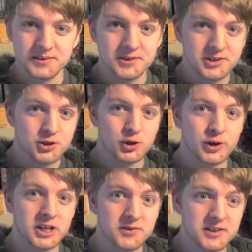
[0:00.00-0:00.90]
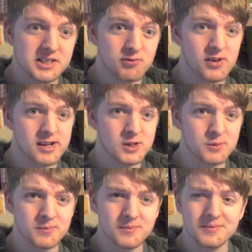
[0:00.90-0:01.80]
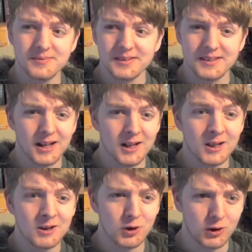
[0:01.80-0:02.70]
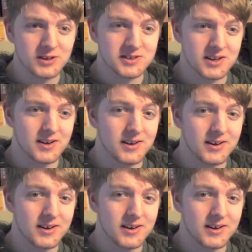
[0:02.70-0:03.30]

the story of this film looks.